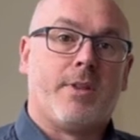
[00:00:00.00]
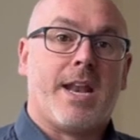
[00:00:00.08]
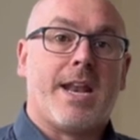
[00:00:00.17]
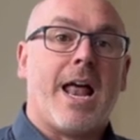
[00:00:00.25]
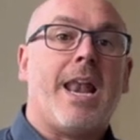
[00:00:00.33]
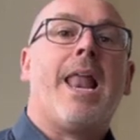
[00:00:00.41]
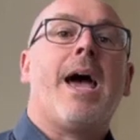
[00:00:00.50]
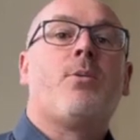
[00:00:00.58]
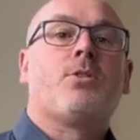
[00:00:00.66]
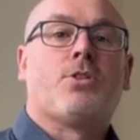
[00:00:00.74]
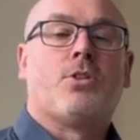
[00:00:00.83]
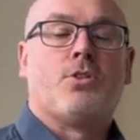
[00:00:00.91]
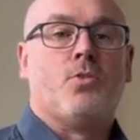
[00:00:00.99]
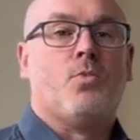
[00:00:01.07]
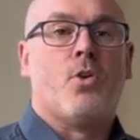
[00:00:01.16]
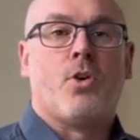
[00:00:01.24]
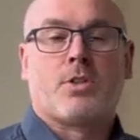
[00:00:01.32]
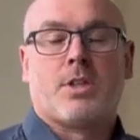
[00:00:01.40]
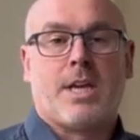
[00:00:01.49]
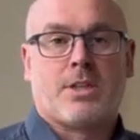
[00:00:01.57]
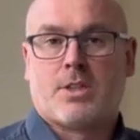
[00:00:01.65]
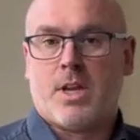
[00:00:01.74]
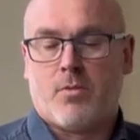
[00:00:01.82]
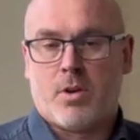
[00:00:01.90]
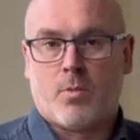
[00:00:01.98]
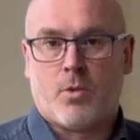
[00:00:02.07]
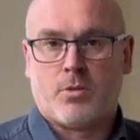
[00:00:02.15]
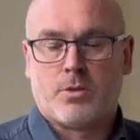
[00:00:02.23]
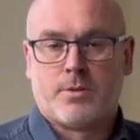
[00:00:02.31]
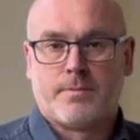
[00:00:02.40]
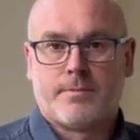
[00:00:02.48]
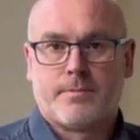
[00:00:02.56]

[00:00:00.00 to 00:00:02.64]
then allow us to do work to the exterior walls.